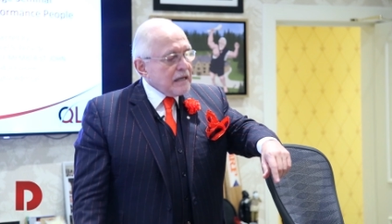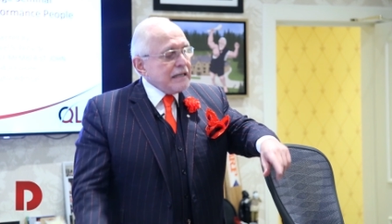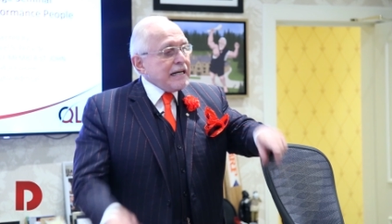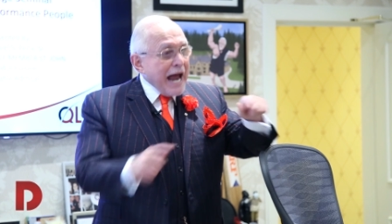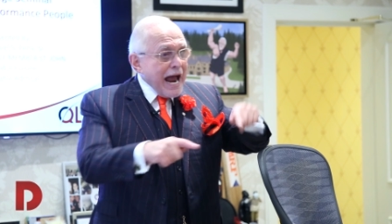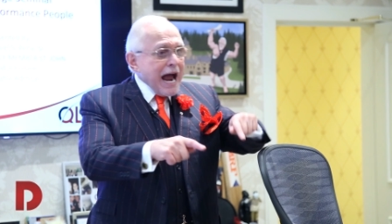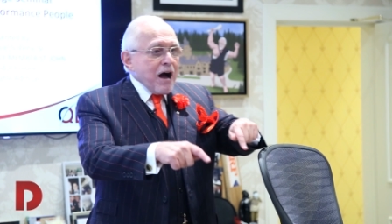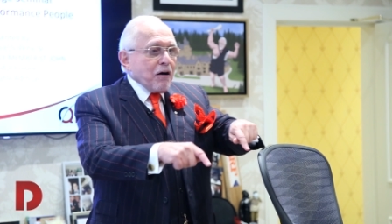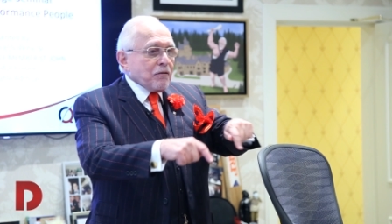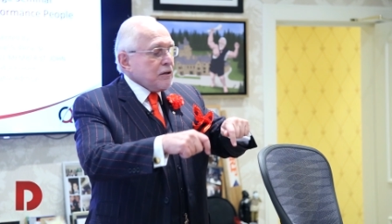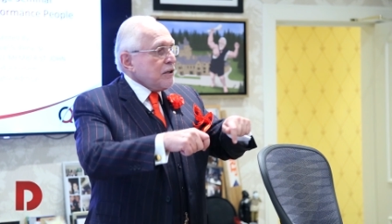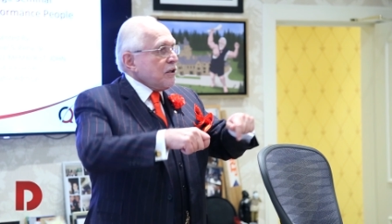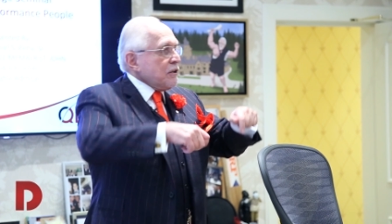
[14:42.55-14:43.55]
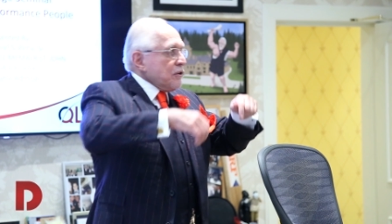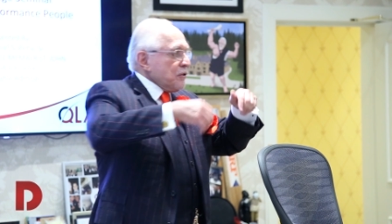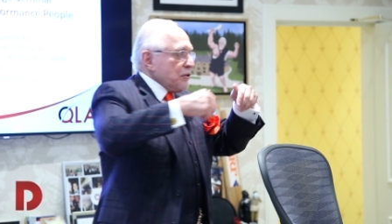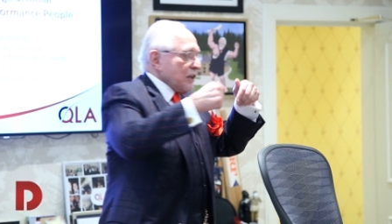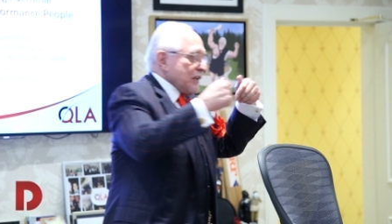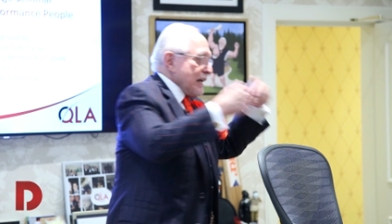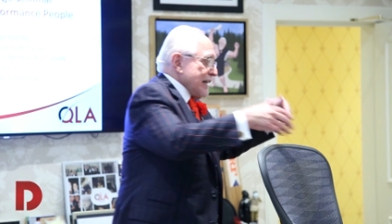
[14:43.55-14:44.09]
Now,
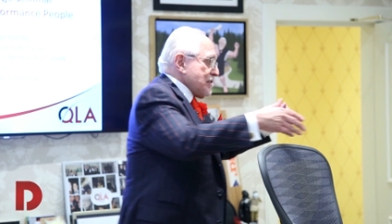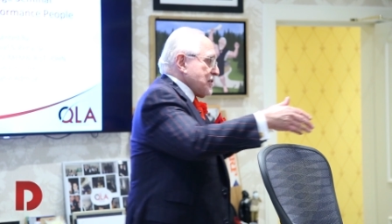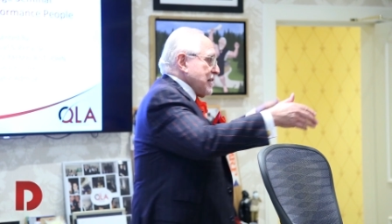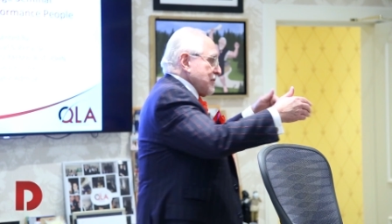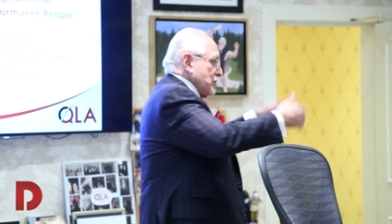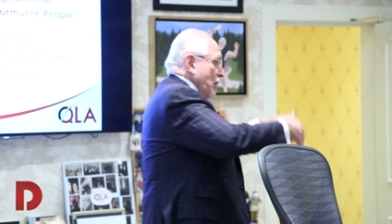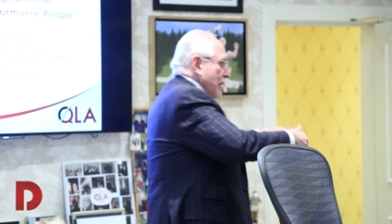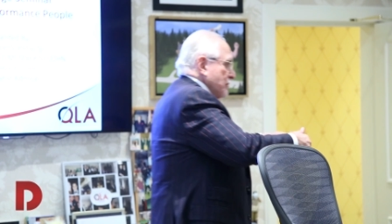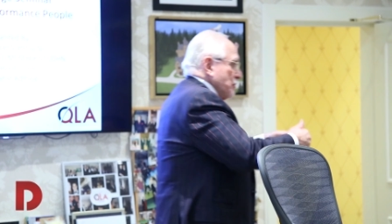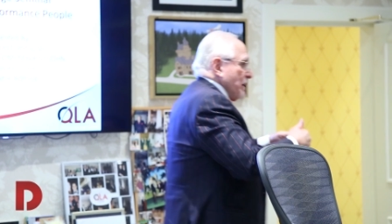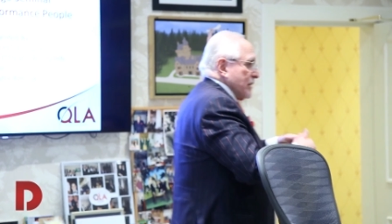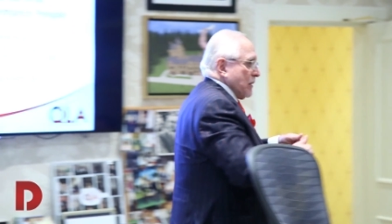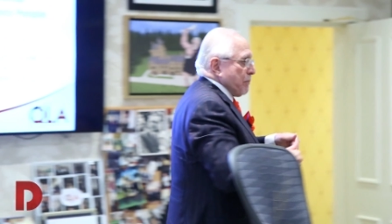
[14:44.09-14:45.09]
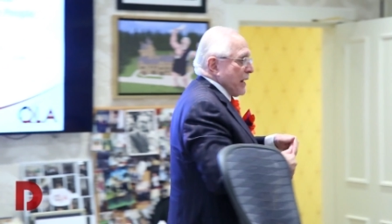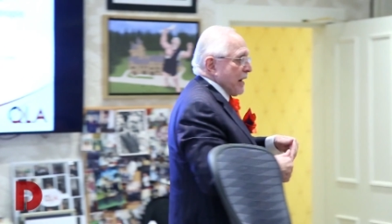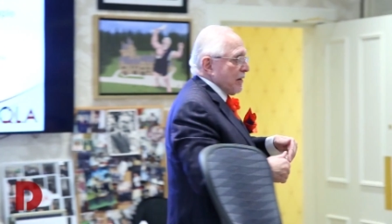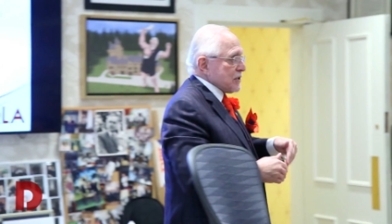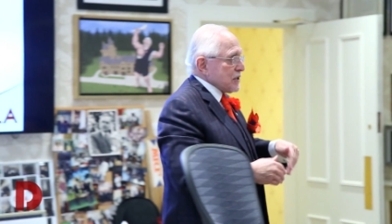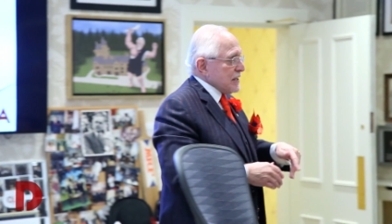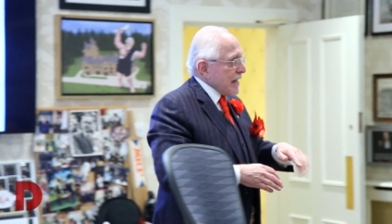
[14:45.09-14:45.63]
the kids get talked to by their
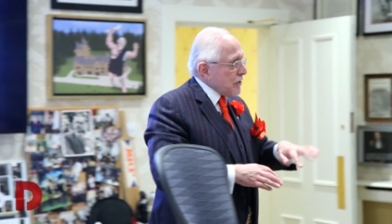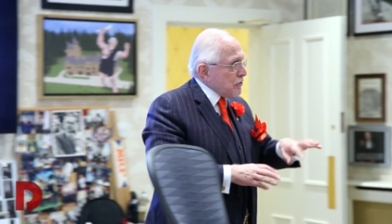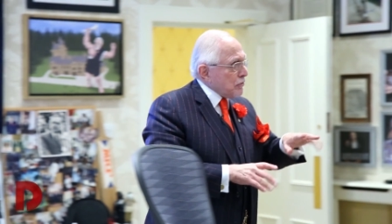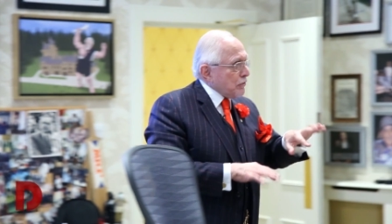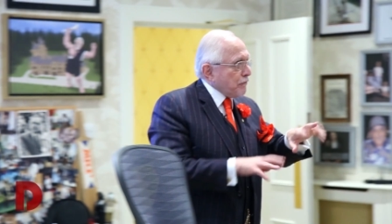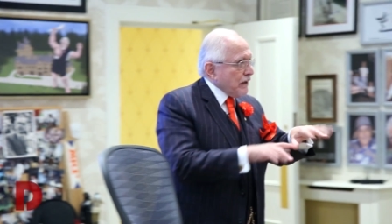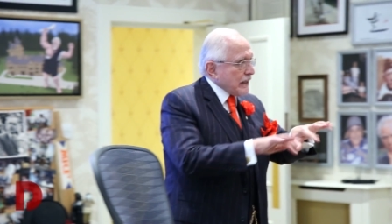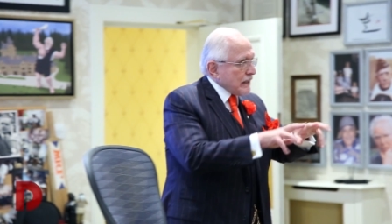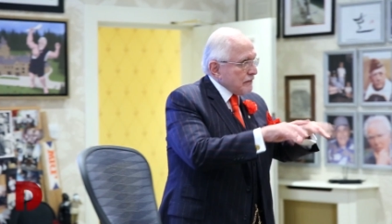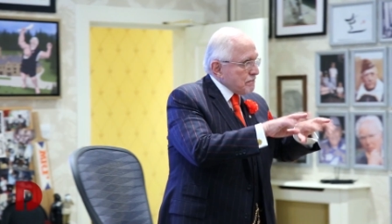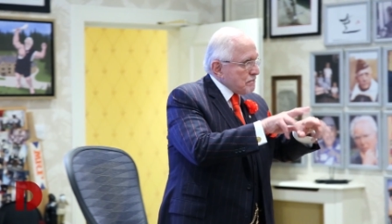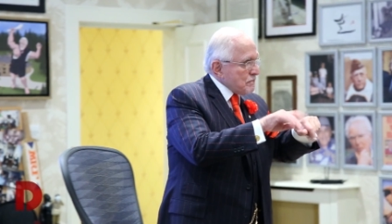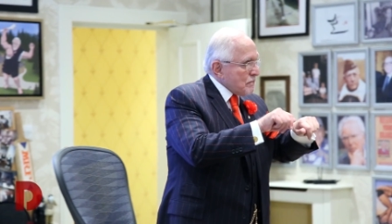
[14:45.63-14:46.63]
parents and they Google fuck it.